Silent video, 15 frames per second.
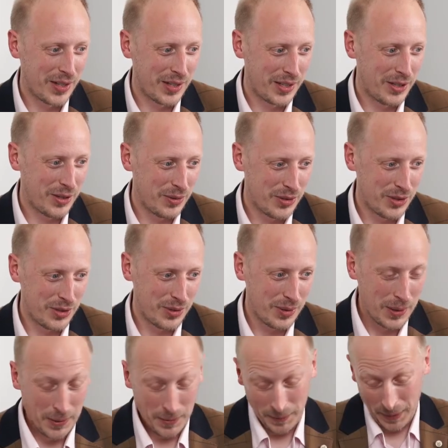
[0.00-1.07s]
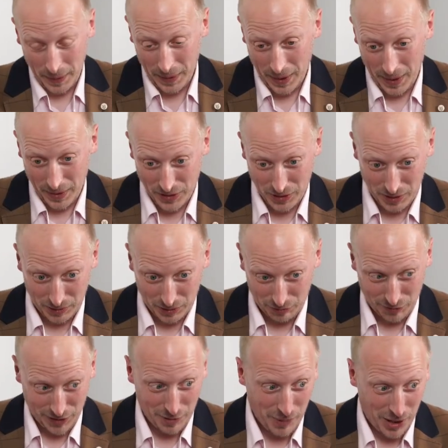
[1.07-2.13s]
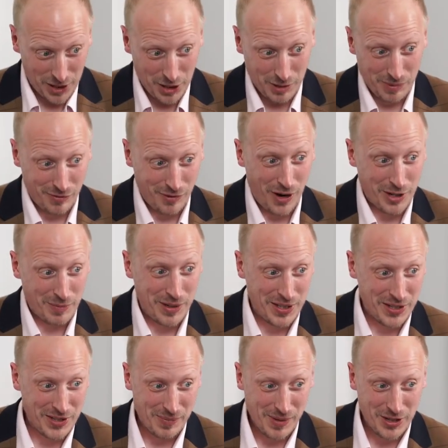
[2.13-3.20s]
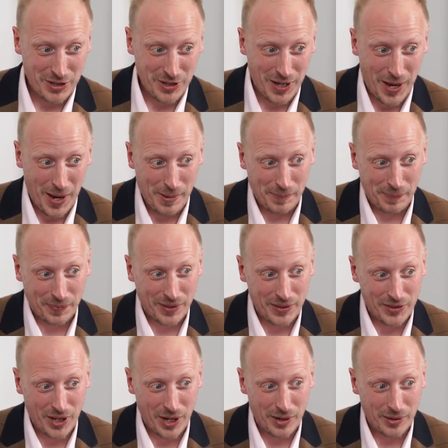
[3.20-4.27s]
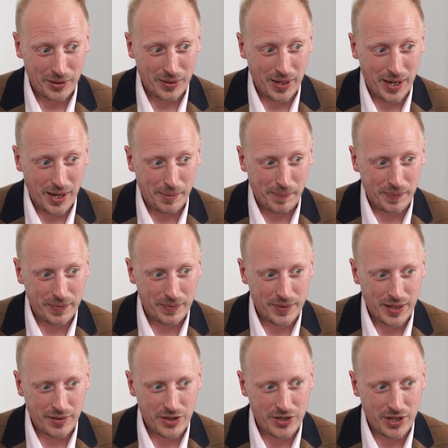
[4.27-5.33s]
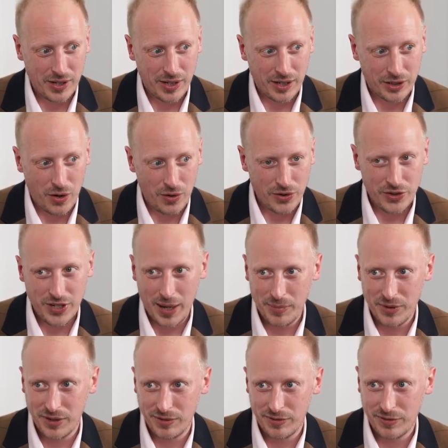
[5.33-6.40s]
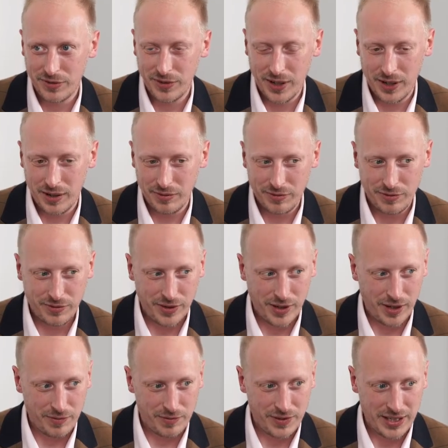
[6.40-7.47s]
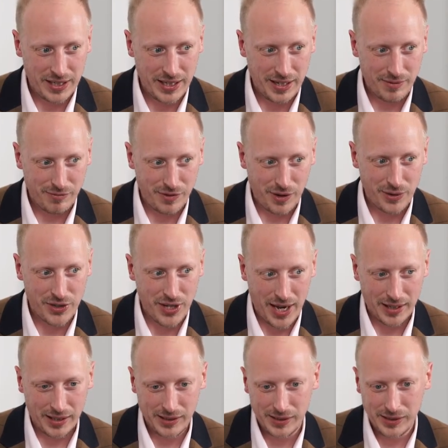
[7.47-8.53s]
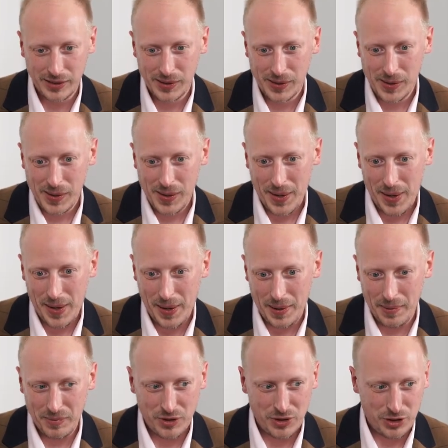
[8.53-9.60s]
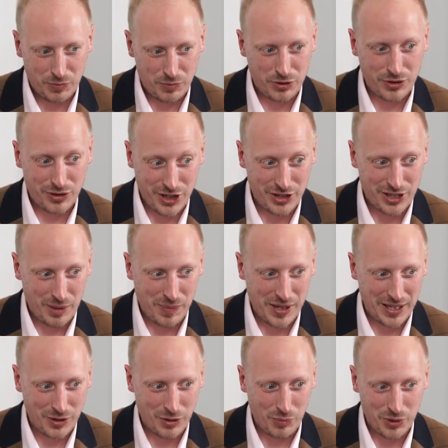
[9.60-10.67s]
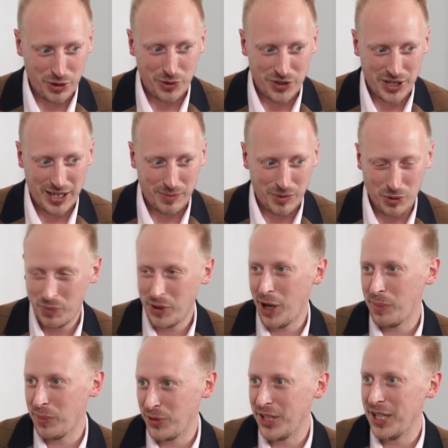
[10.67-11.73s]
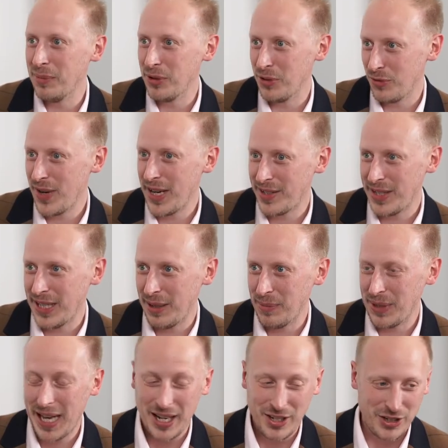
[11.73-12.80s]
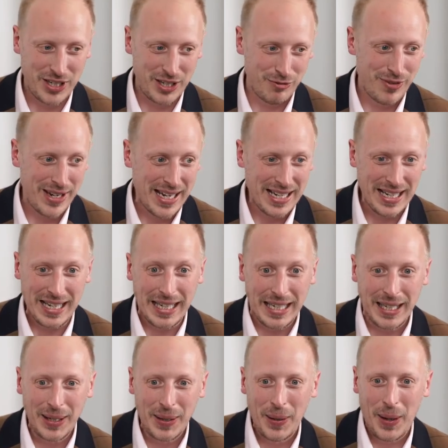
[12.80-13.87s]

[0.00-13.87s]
thank you to a good friend of mine who provided me this image. There is a concept of the Infosec traditionally being your blue team, your purple team, and your red team, and actually, really,